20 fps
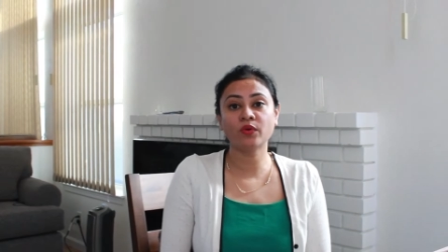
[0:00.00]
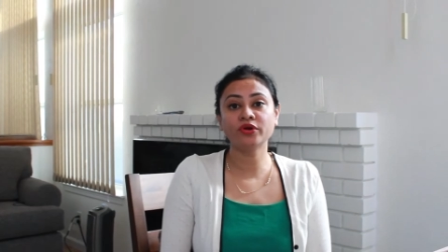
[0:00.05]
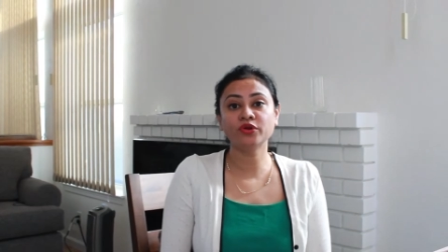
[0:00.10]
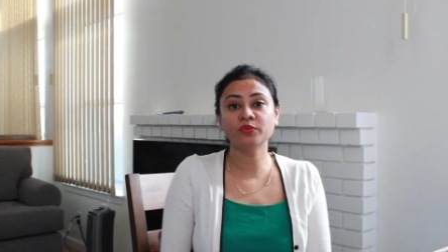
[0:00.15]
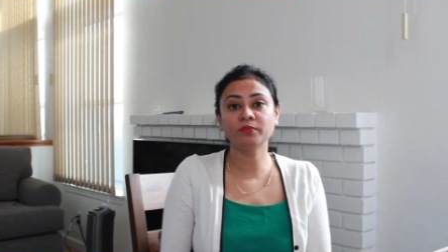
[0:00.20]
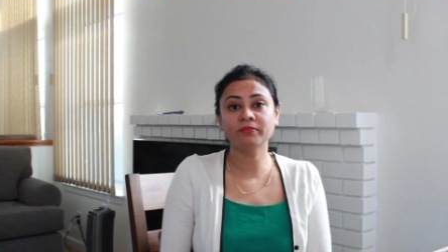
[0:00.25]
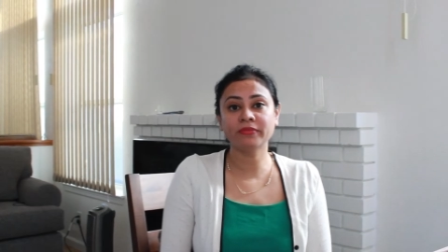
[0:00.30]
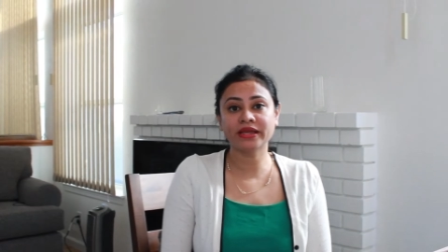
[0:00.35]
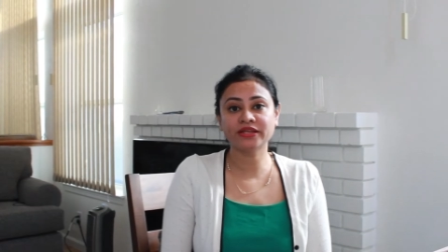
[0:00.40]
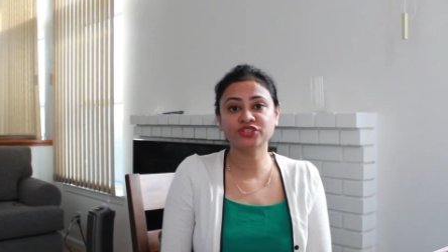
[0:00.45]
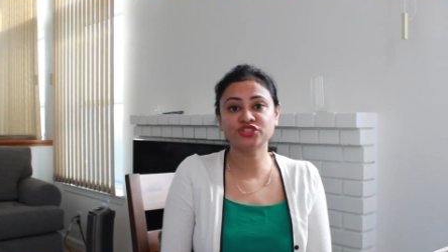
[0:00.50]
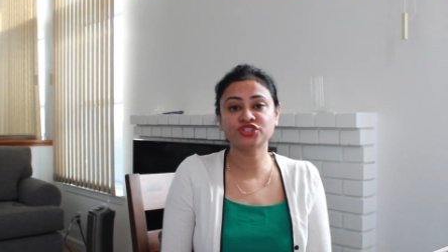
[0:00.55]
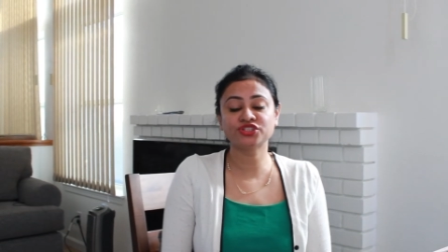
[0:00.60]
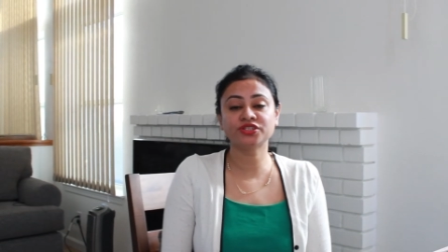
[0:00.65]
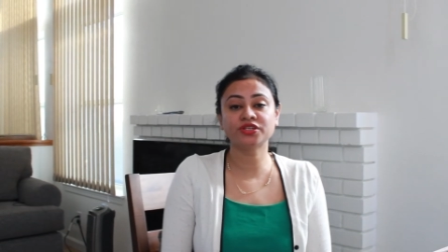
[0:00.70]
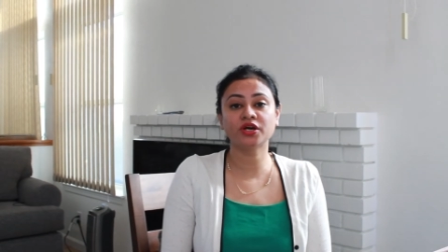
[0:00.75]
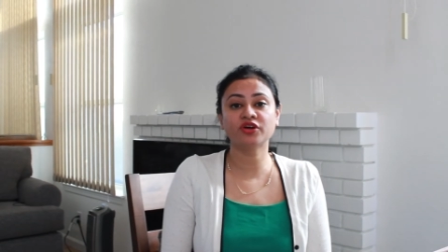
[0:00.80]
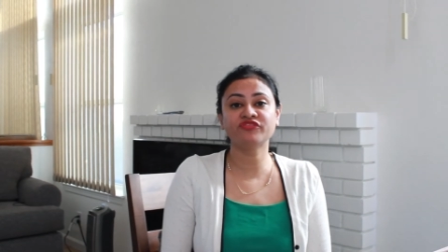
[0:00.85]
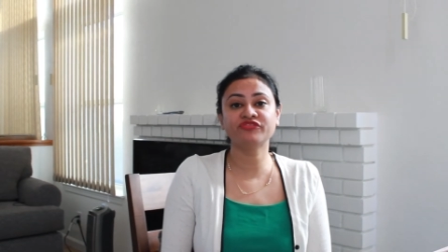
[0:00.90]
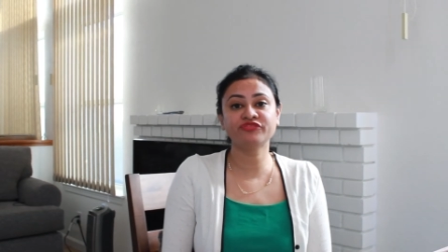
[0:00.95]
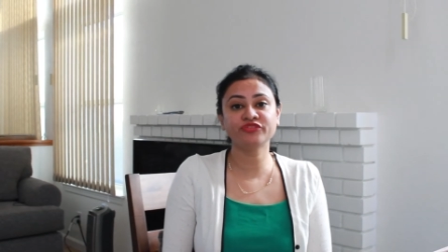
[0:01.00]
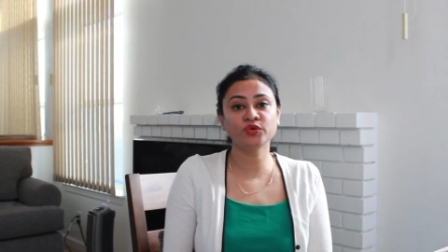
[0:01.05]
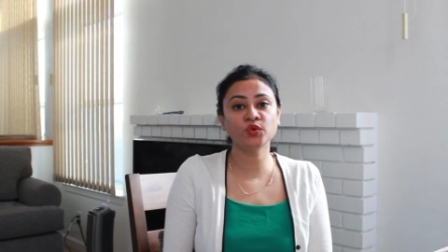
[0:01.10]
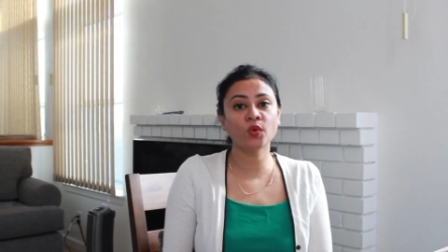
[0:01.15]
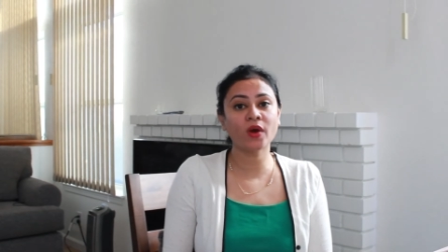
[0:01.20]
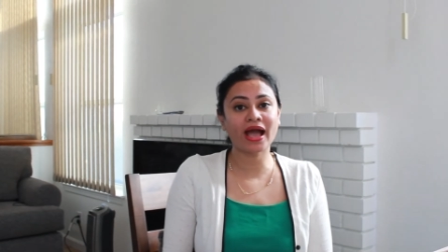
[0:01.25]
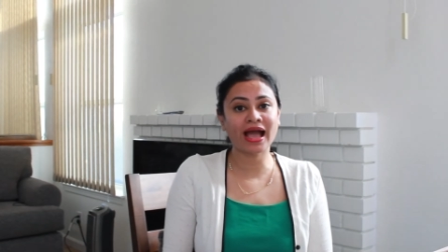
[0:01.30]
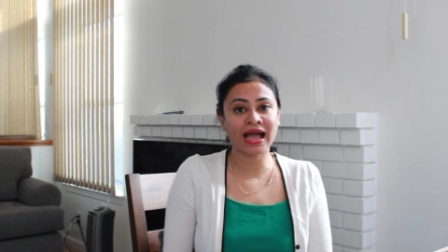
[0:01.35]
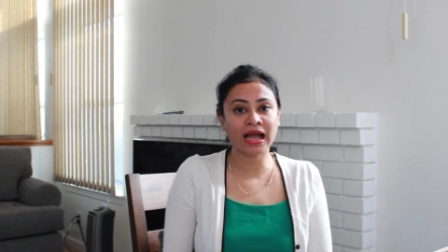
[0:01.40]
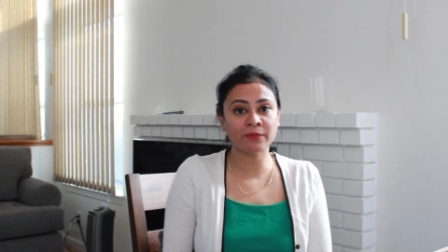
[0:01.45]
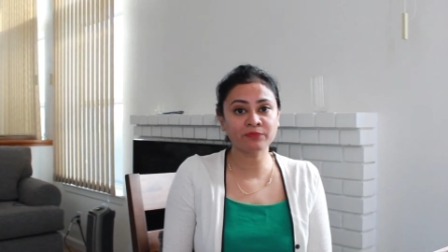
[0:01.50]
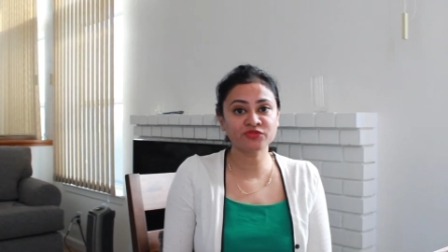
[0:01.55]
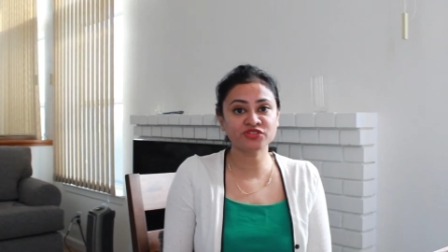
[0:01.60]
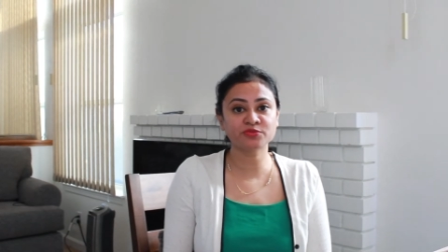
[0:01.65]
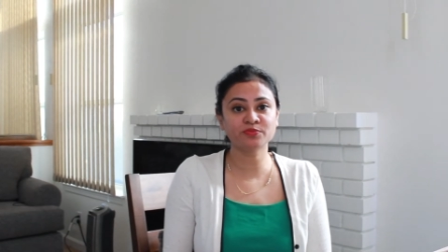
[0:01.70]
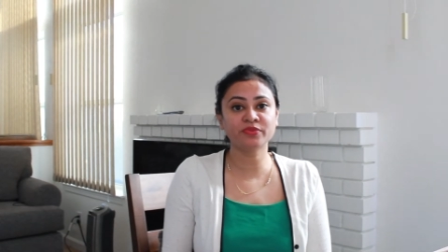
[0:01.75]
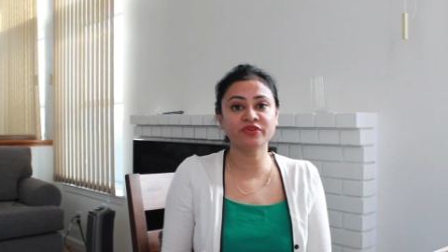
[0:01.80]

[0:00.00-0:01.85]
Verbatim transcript: want to mention a few apps